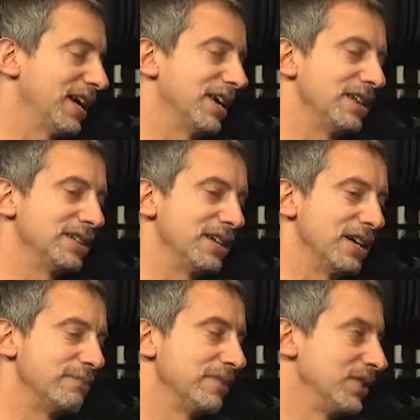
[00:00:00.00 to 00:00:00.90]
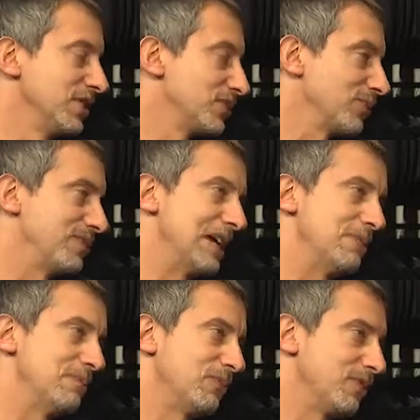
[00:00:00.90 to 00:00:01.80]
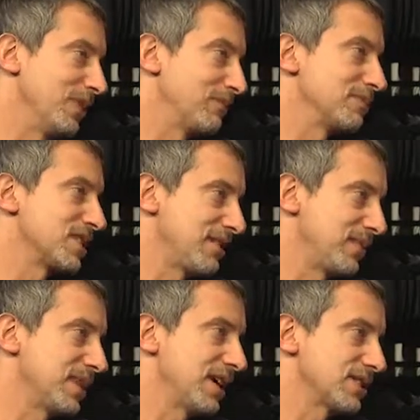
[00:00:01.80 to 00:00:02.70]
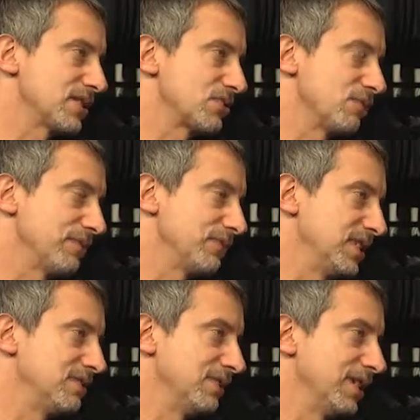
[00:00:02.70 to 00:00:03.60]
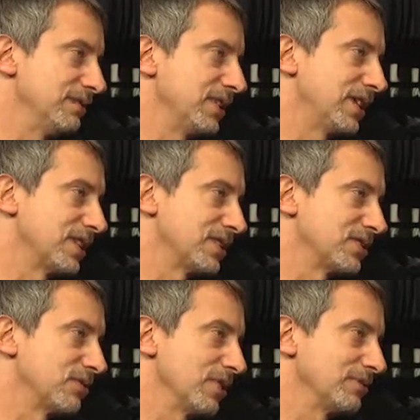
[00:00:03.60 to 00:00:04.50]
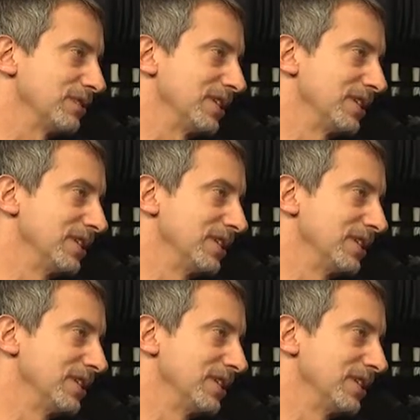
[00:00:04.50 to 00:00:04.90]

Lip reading: And so we went from 7,000 square feet to 11,000 square feet.